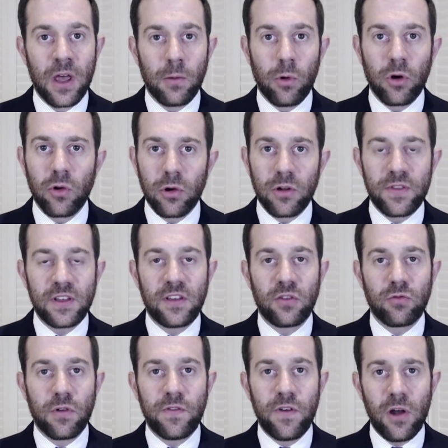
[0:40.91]
What all of this is
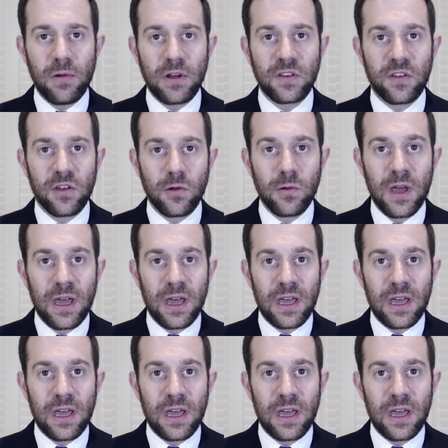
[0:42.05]
referring to